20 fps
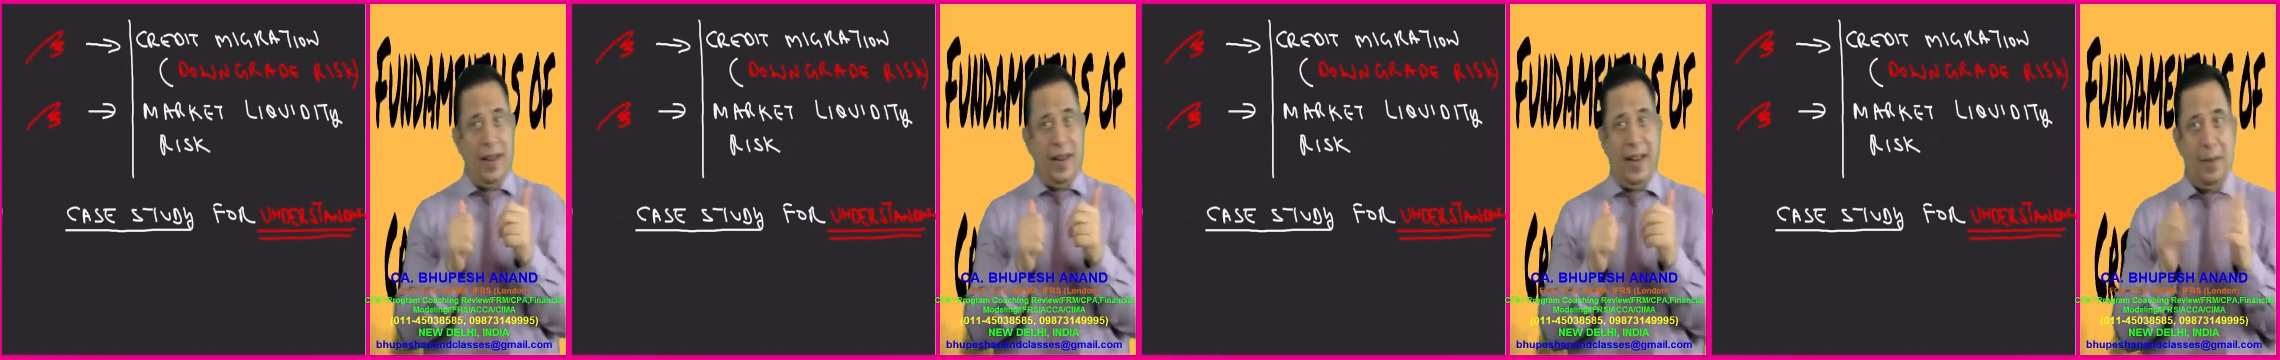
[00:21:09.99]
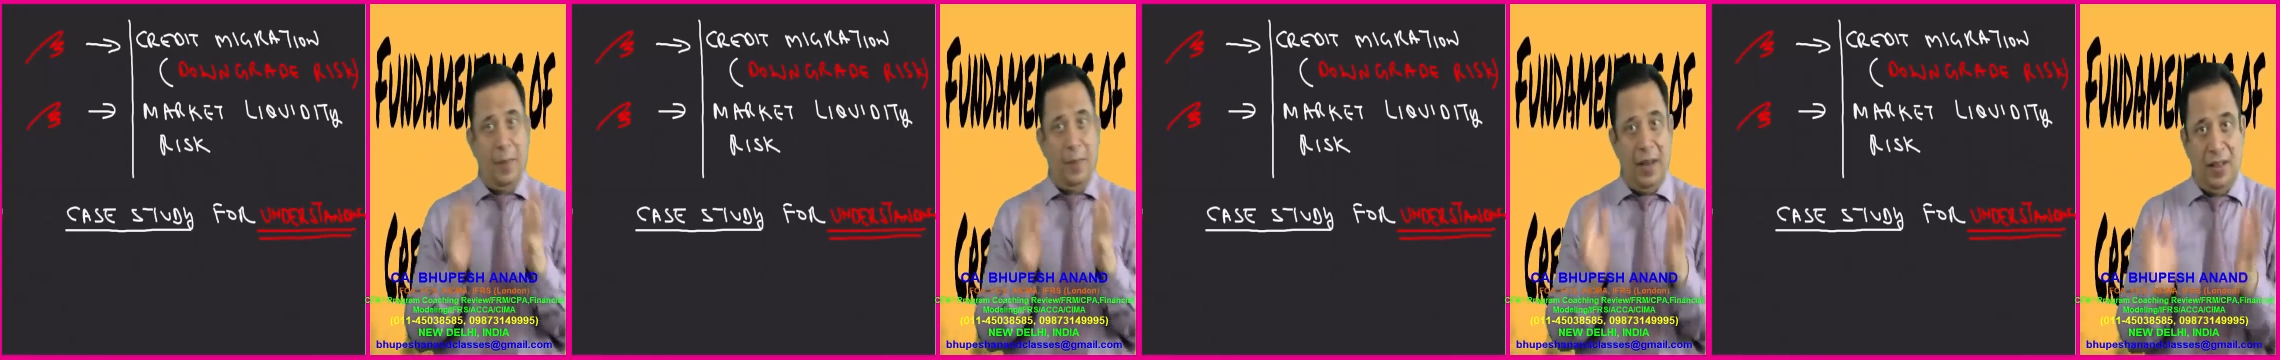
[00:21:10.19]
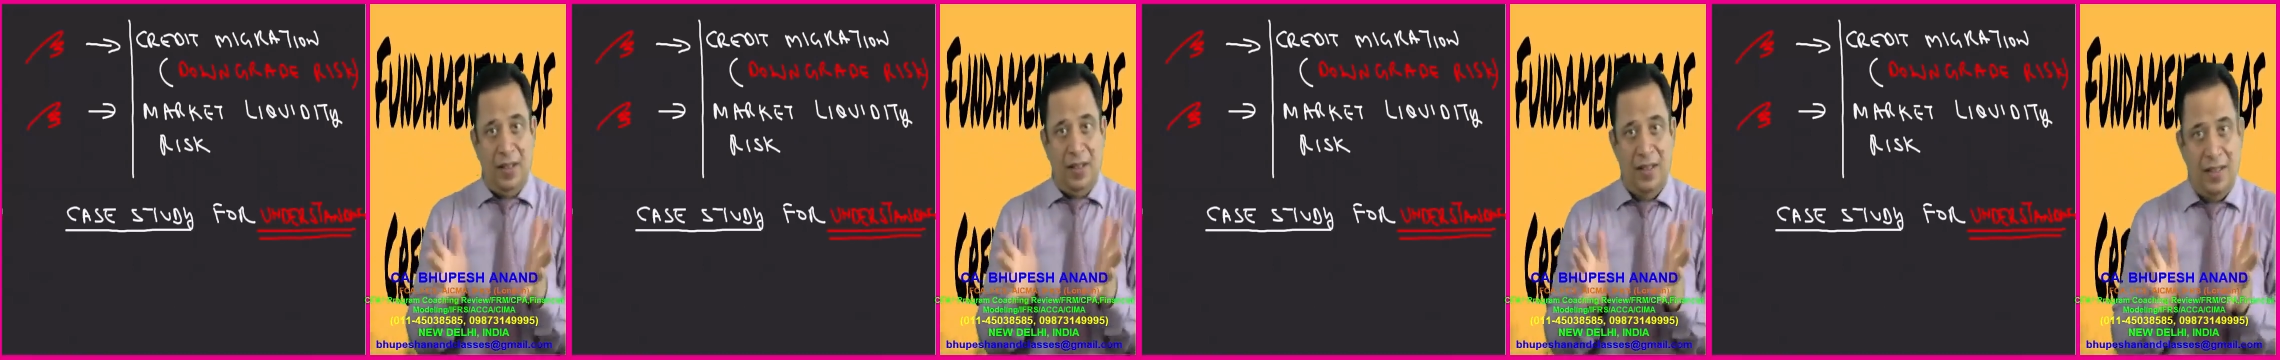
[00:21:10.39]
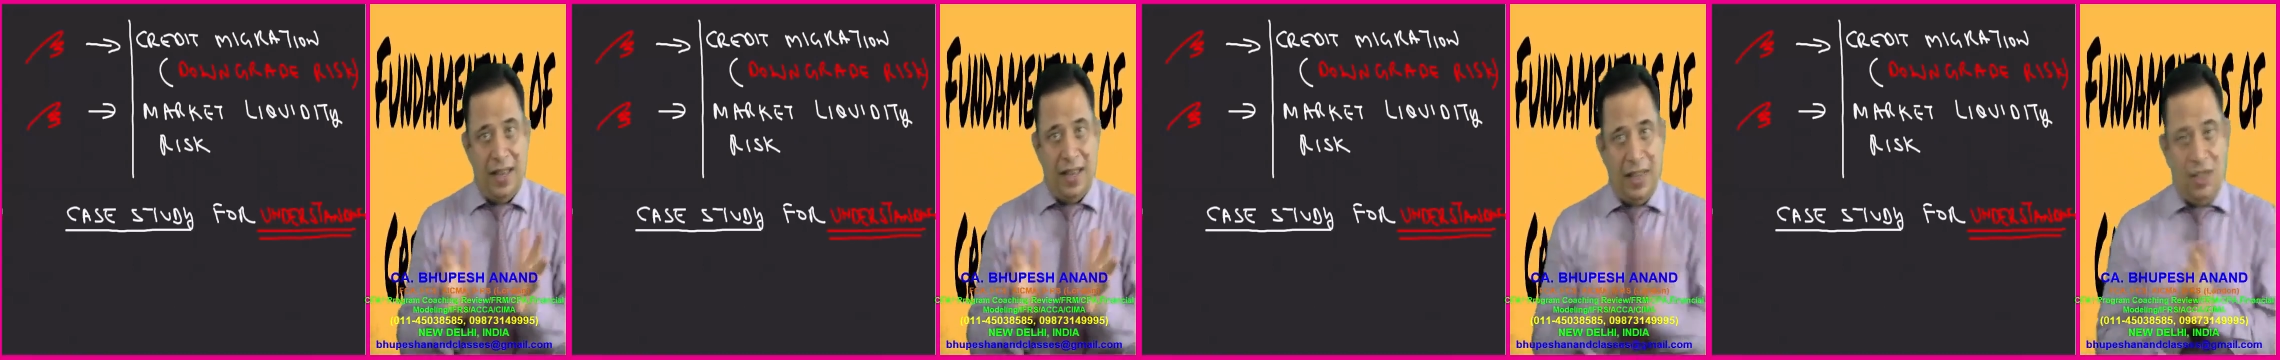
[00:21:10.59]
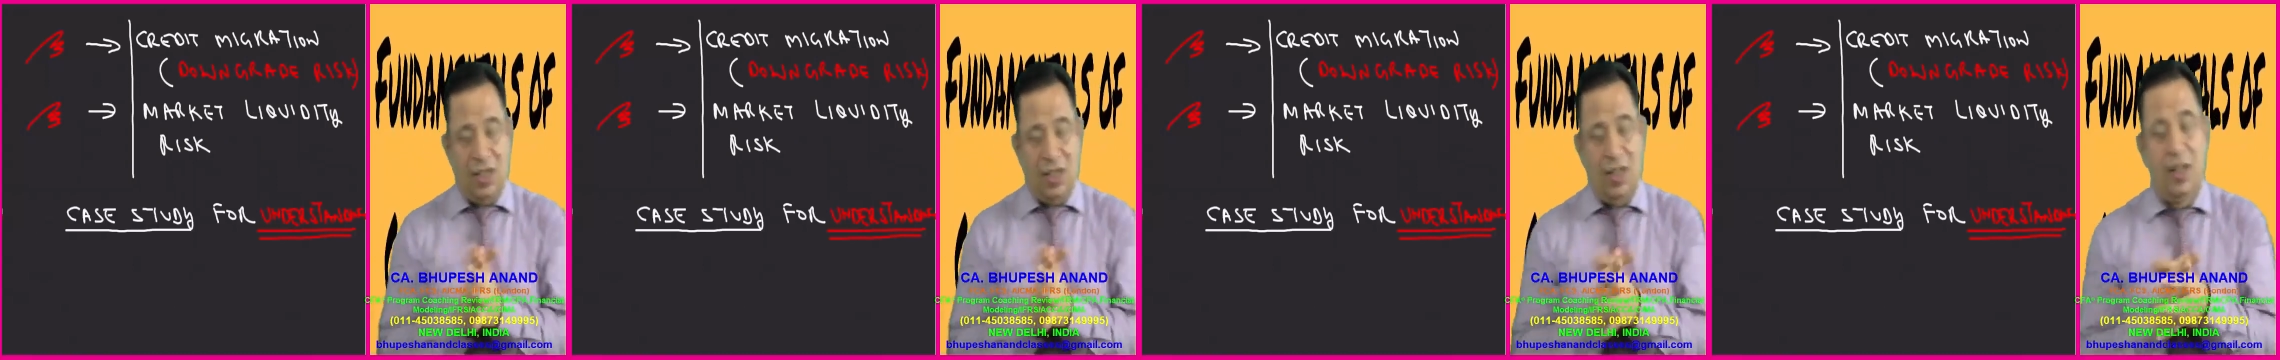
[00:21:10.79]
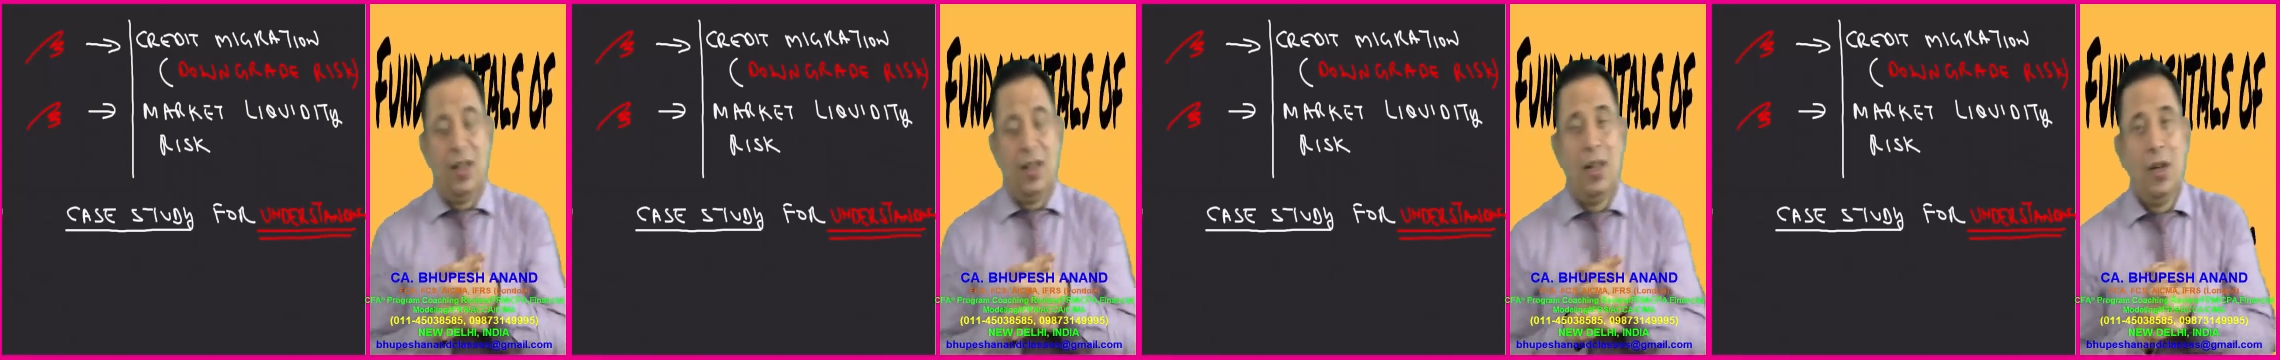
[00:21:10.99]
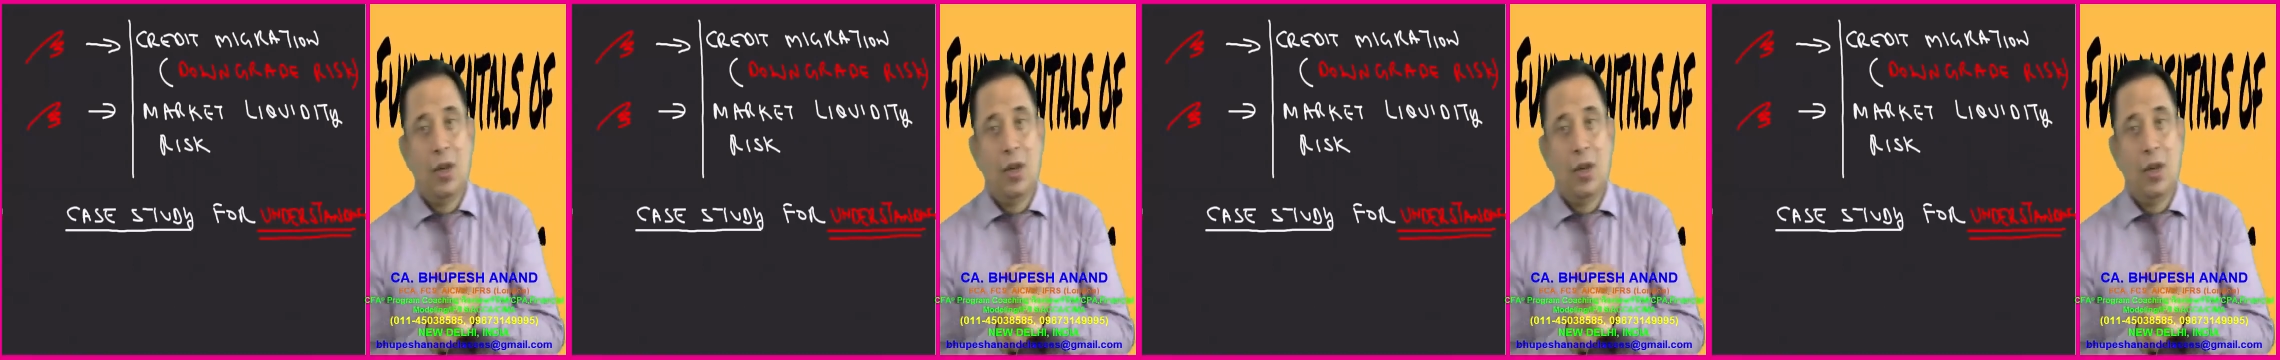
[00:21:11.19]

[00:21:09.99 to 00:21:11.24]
A and B in this lecture.